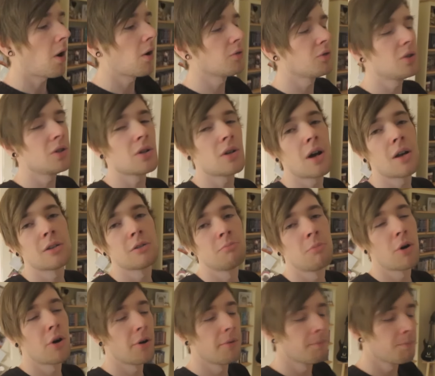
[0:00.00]
I'll see you guys
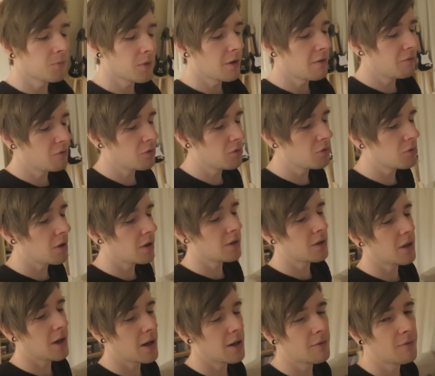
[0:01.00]
tomorrow. If you
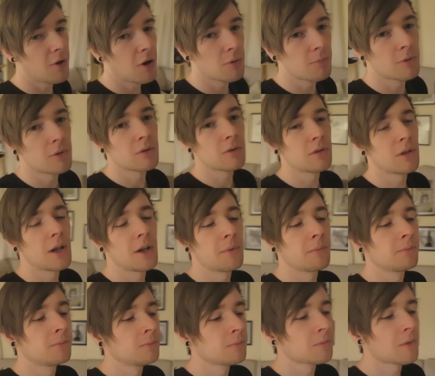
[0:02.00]
enjoyed today's Vlogmas,
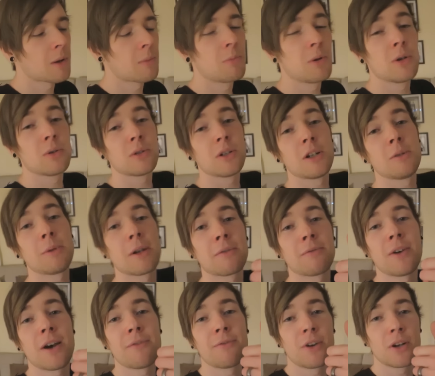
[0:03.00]
then please leave a
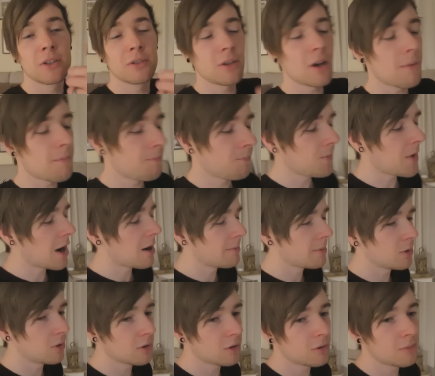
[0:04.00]
big fat thumbs up. That
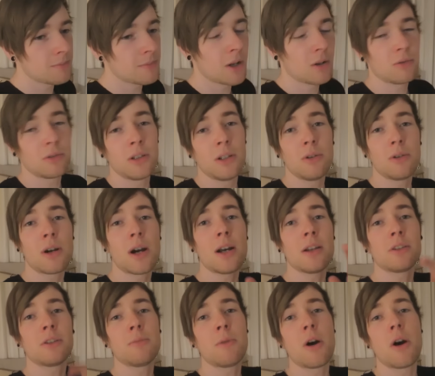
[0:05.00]
would be awesome. I'll see you
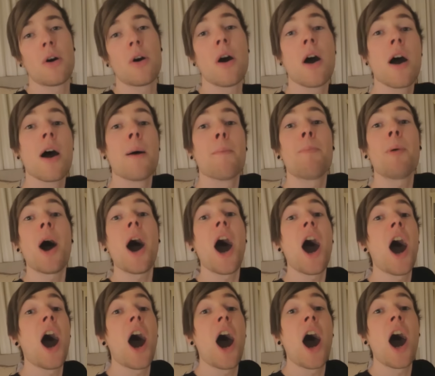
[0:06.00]
guys tomorrow.
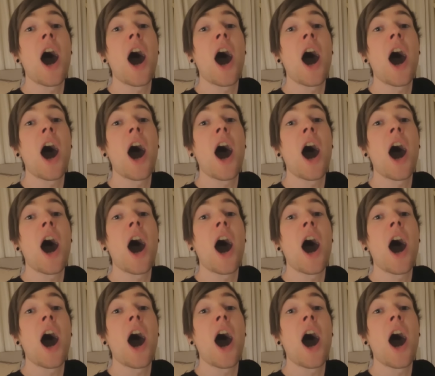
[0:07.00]
Bye!